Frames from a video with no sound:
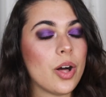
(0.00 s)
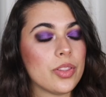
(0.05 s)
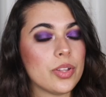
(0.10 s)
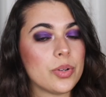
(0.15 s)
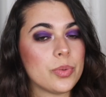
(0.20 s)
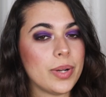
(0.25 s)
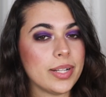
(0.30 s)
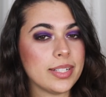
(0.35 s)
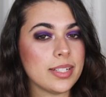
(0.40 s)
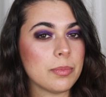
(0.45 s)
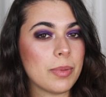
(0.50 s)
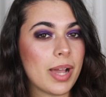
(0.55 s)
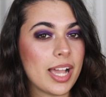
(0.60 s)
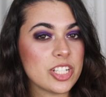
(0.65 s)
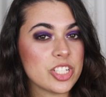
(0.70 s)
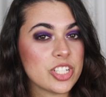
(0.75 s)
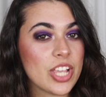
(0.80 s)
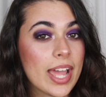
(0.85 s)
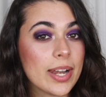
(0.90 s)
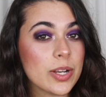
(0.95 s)
all the random
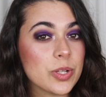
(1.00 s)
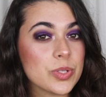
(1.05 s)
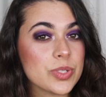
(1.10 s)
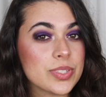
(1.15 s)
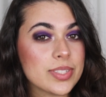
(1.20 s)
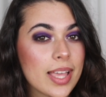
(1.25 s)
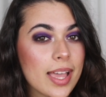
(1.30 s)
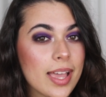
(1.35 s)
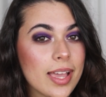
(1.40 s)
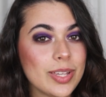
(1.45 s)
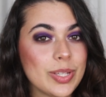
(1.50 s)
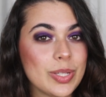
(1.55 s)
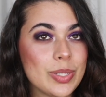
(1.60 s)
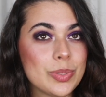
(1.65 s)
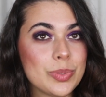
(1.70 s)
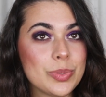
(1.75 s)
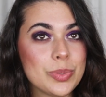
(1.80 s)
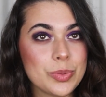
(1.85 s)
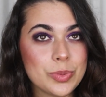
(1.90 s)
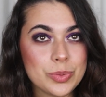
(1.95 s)
eyeshadows that
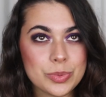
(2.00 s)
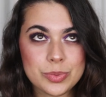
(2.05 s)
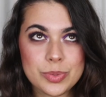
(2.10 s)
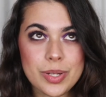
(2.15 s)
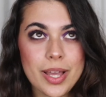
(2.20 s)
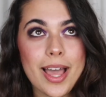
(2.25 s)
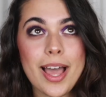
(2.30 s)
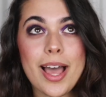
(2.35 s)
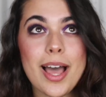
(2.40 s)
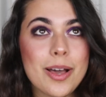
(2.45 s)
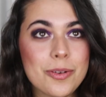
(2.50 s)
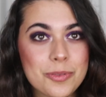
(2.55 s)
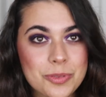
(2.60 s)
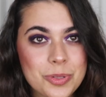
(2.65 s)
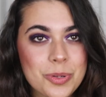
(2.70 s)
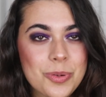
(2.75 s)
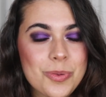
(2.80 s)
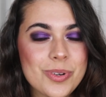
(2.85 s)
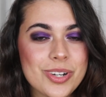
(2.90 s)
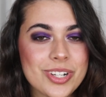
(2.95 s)
you have
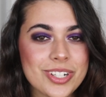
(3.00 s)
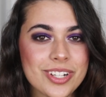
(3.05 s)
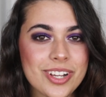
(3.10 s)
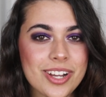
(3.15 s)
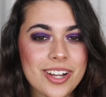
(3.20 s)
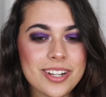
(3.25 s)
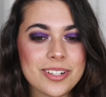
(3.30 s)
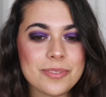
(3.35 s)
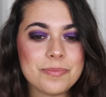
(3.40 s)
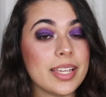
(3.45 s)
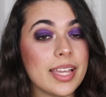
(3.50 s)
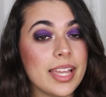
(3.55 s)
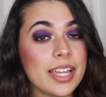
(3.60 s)
to work on.